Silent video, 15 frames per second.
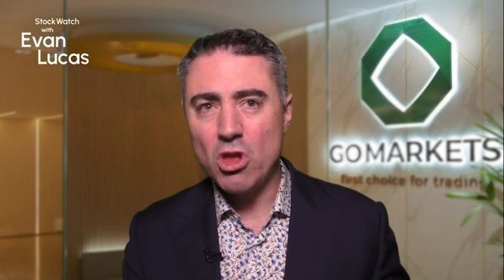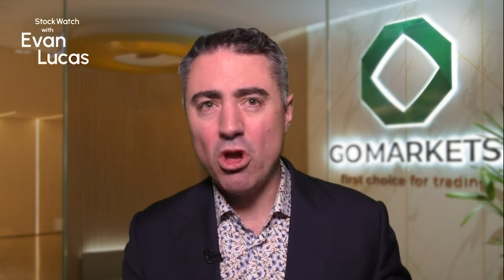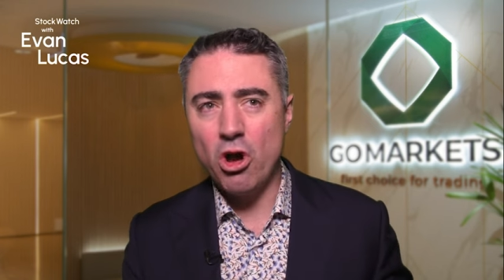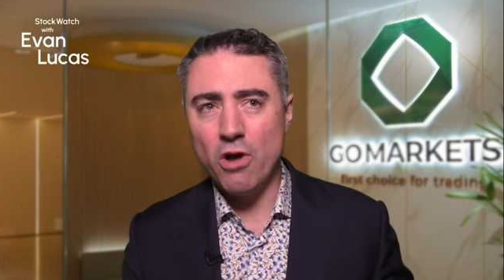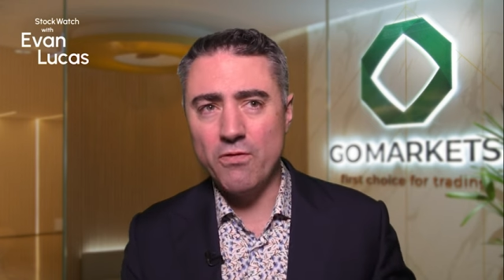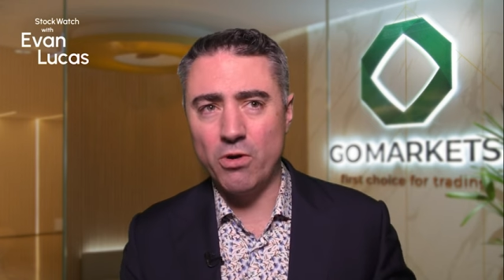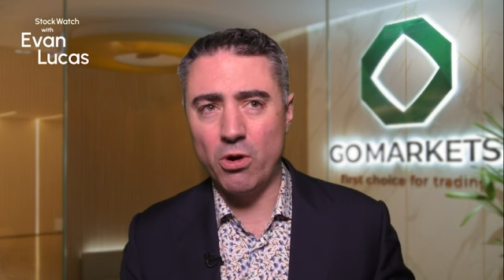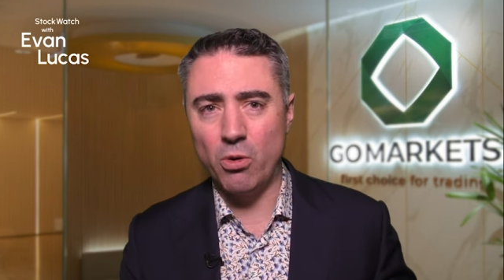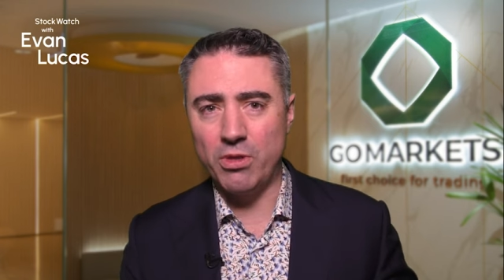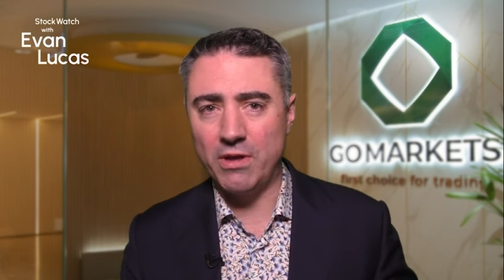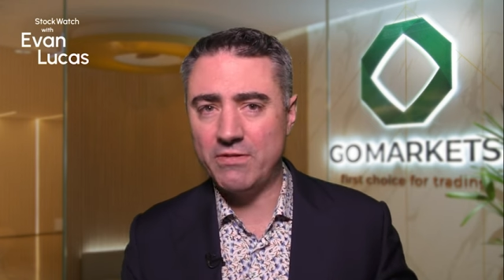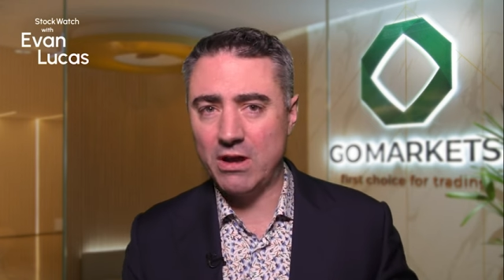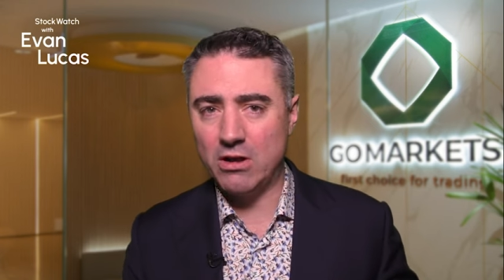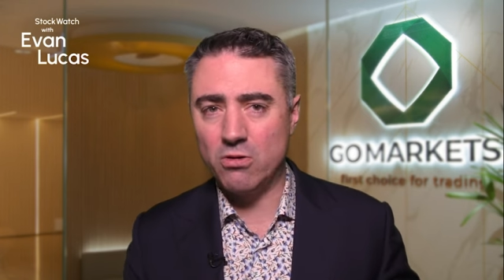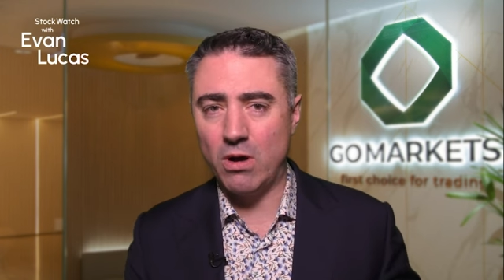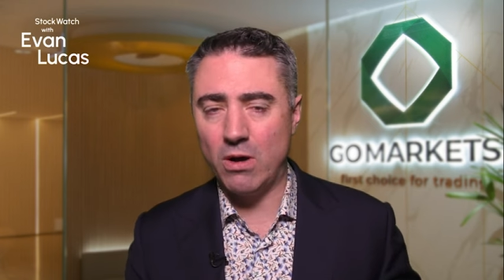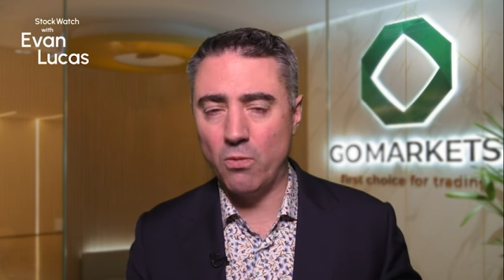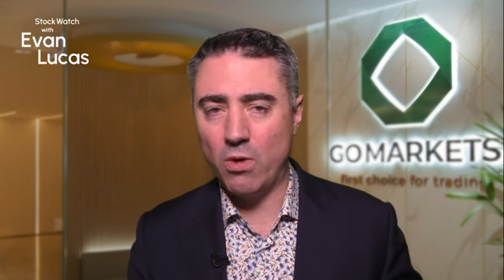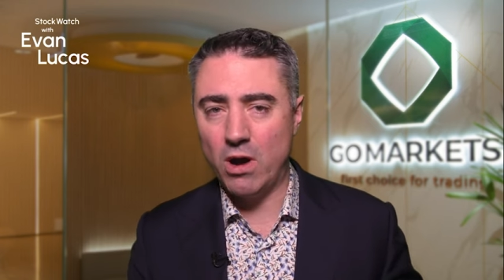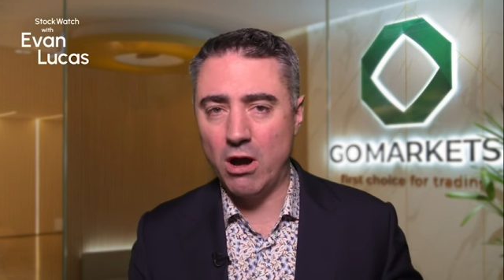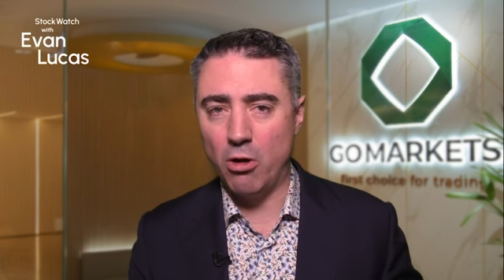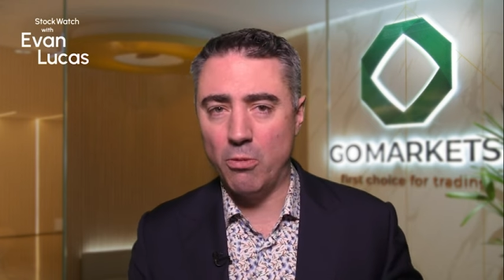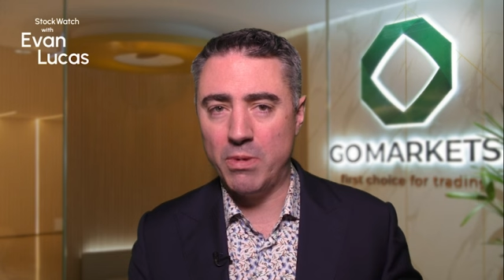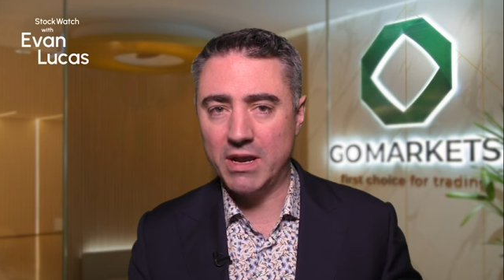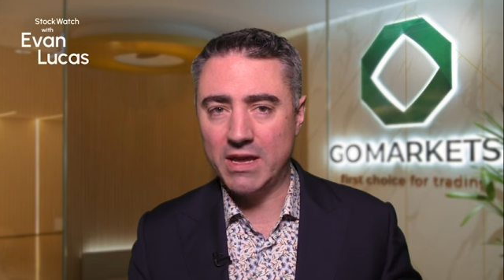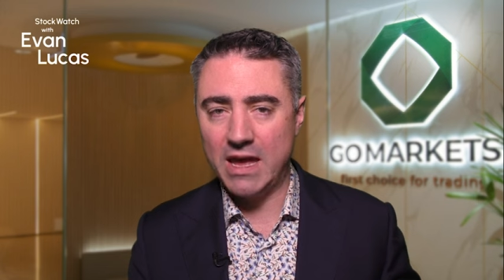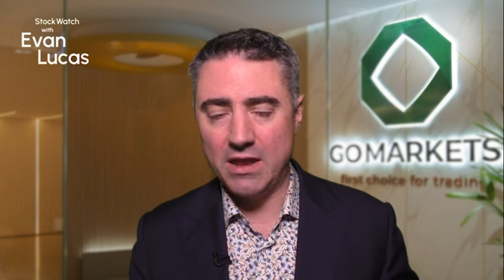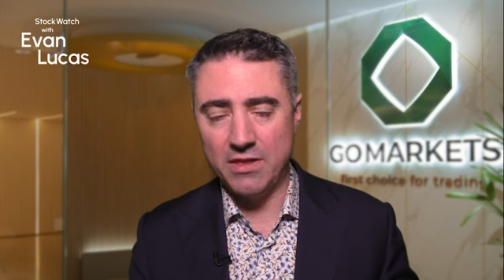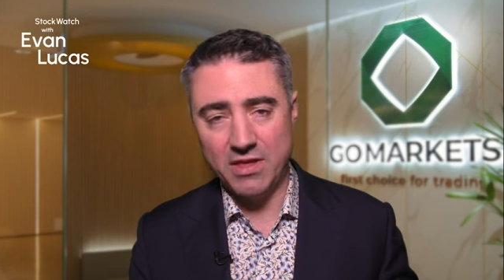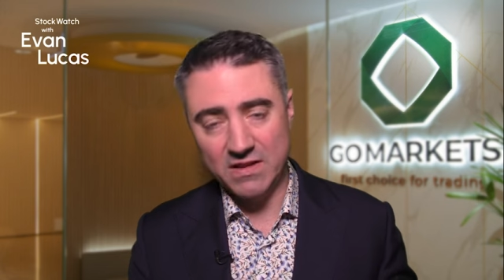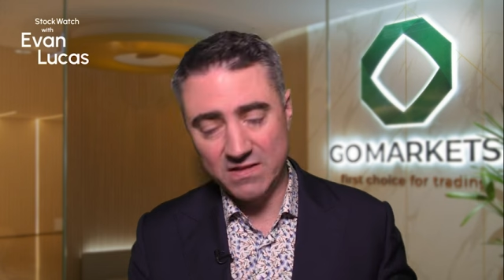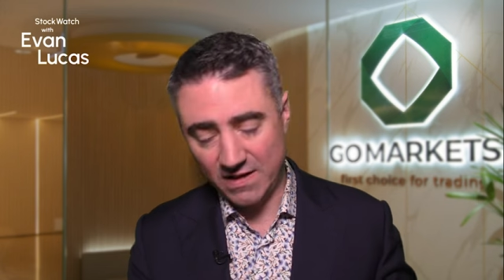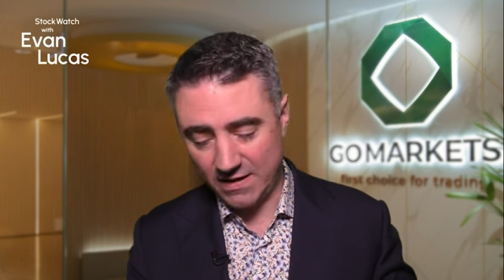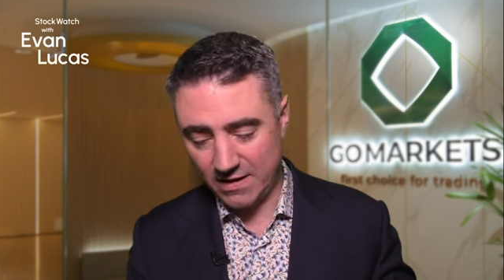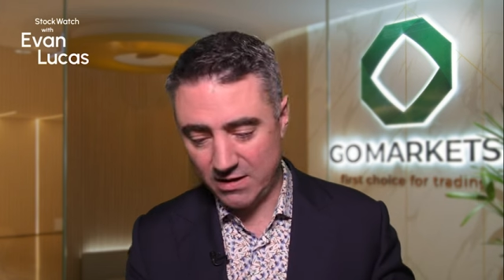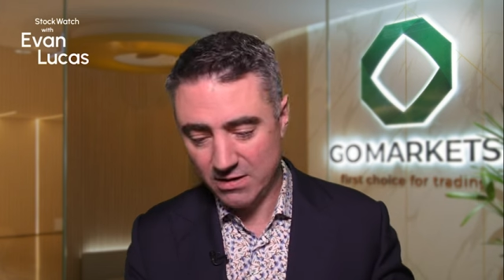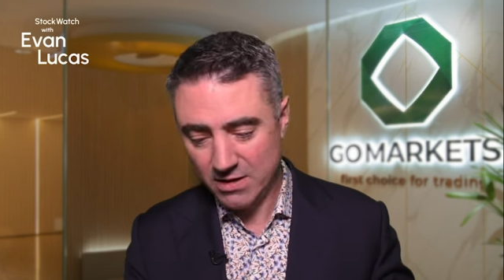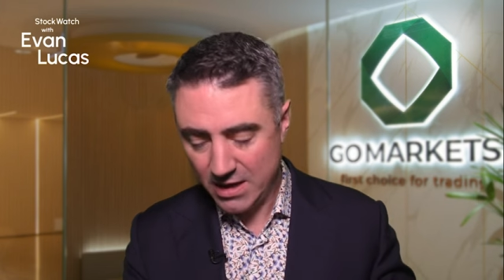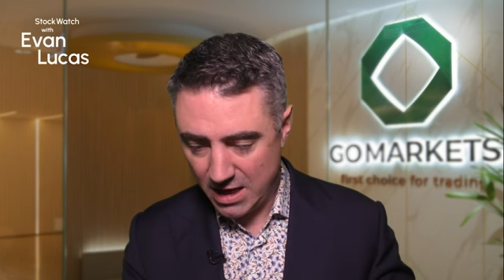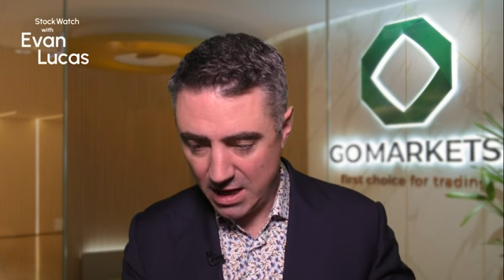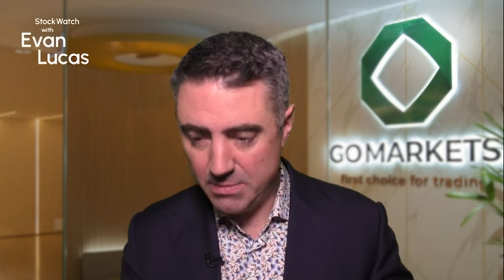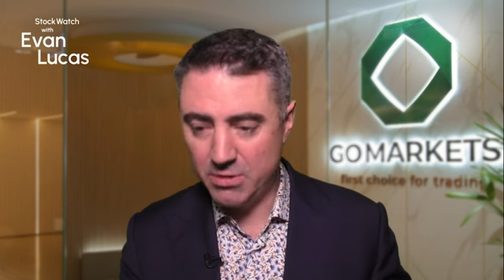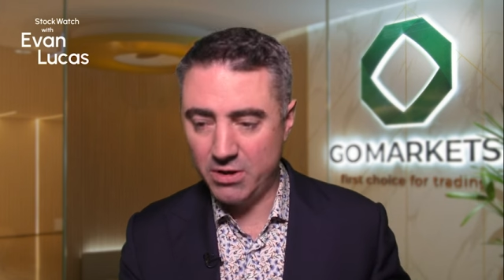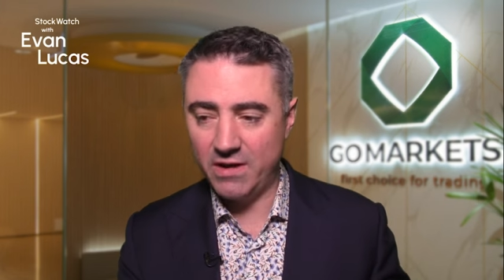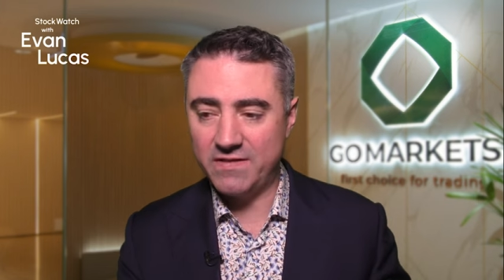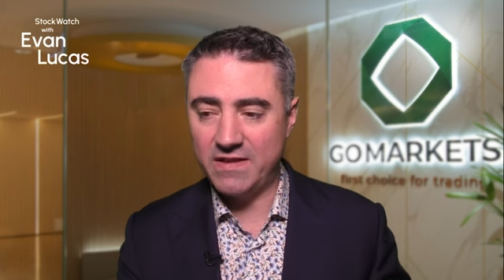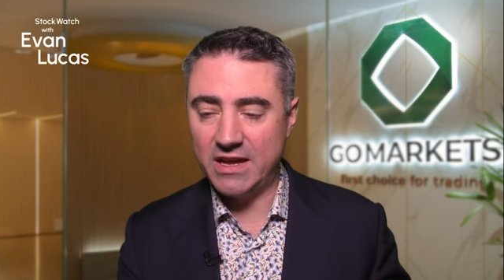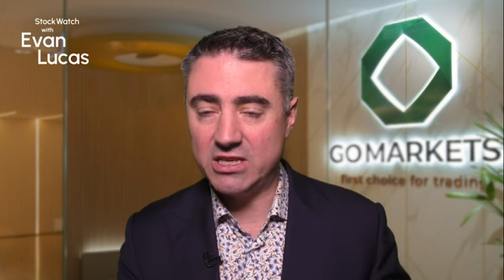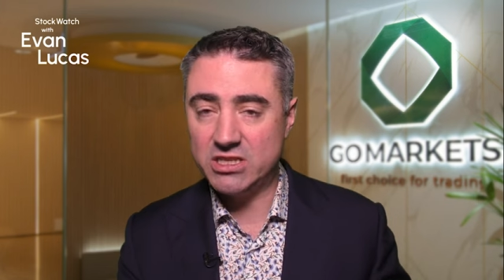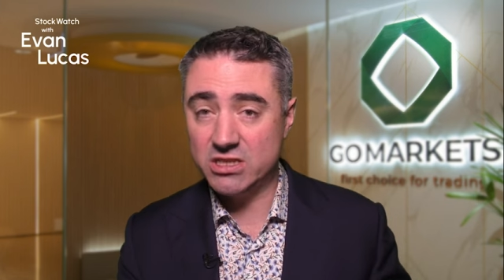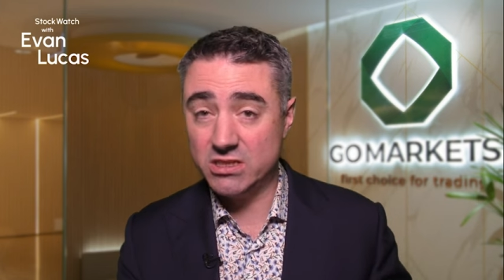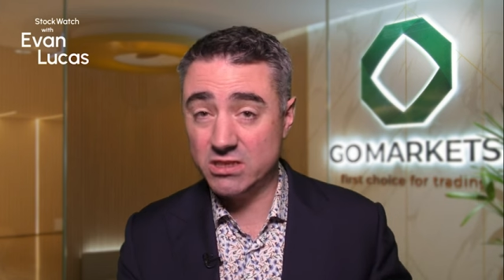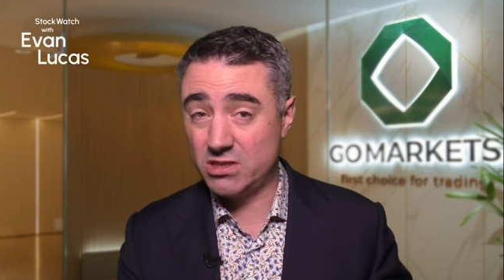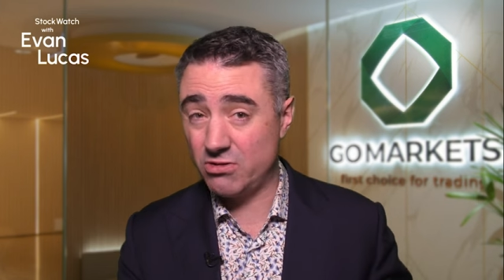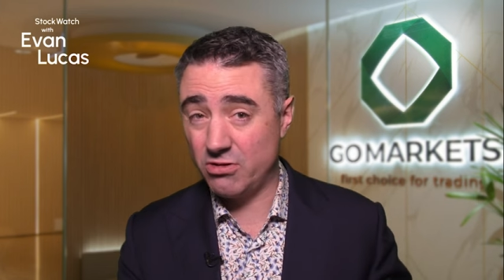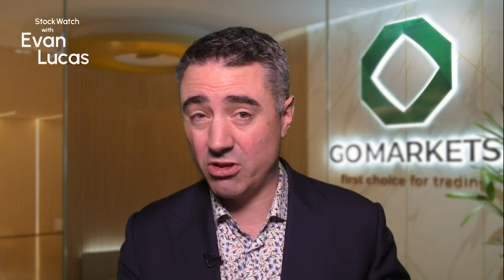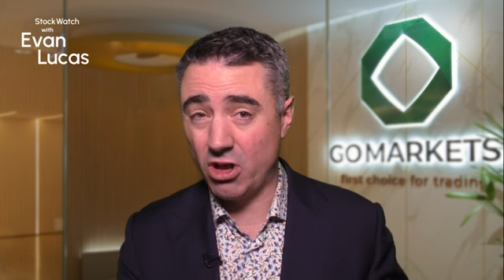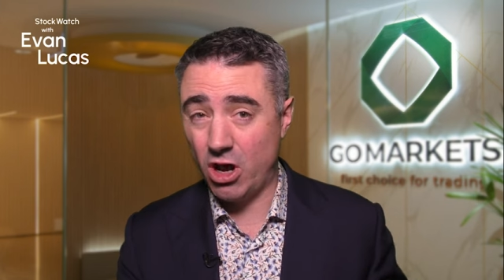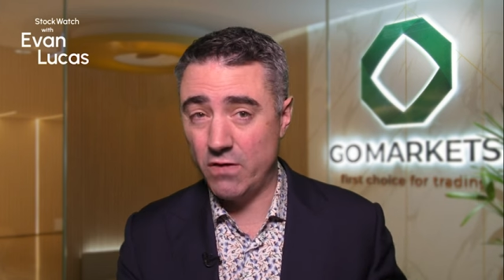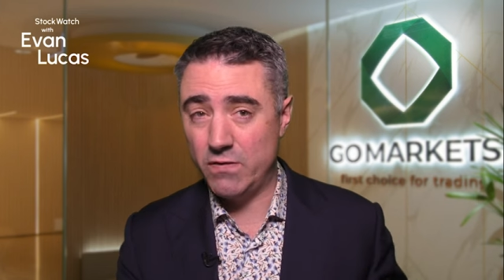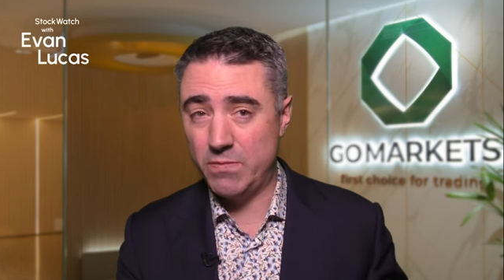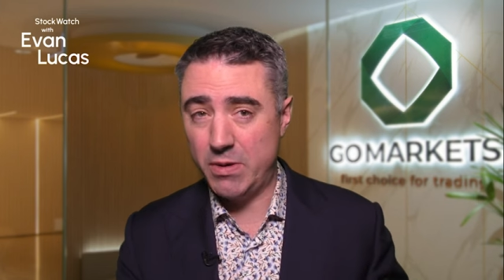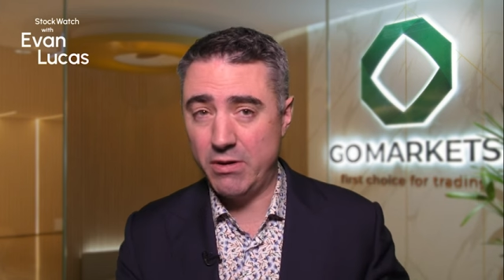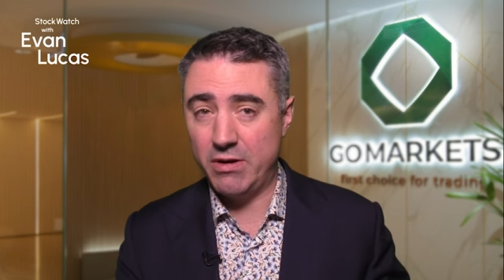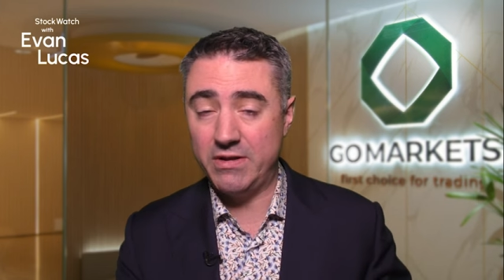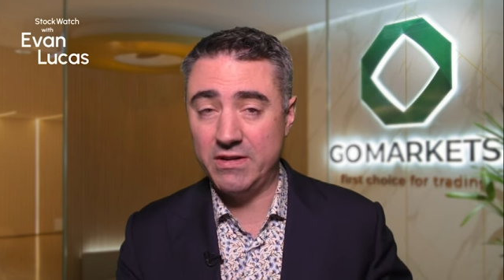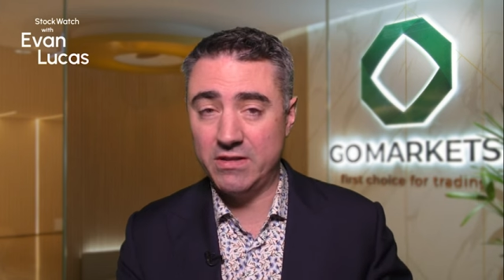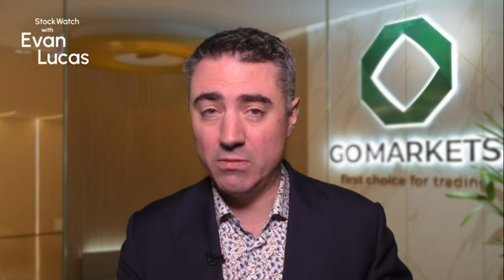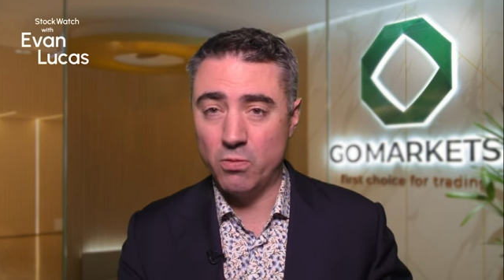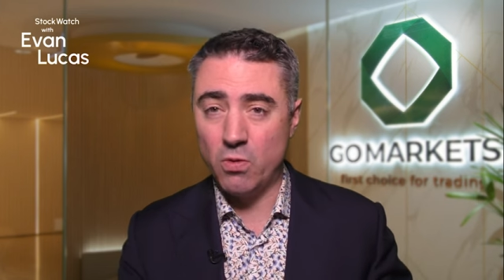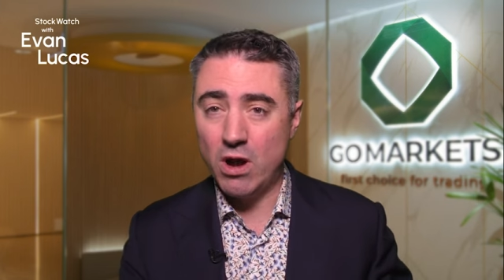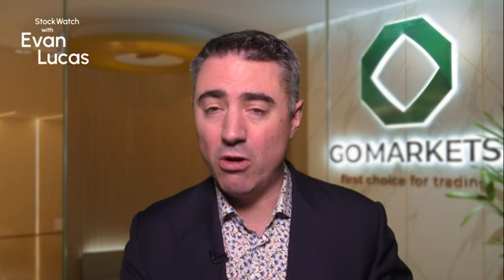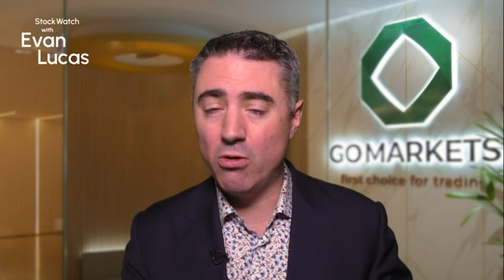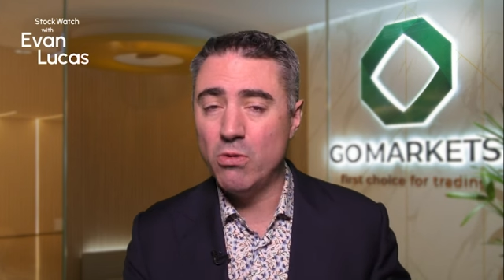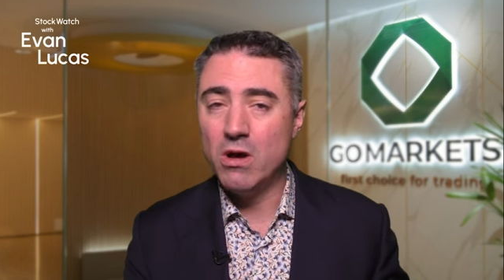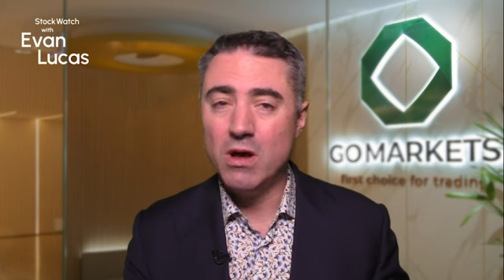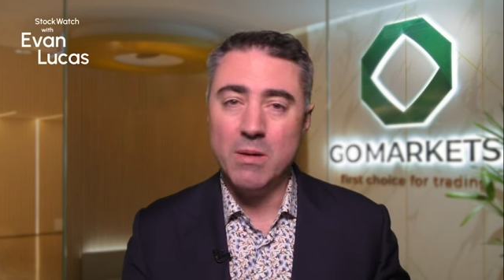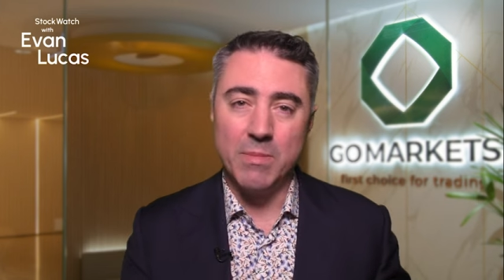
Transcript: Overall, they've done quite well, but again, things like immunizations through the COVID period did them well,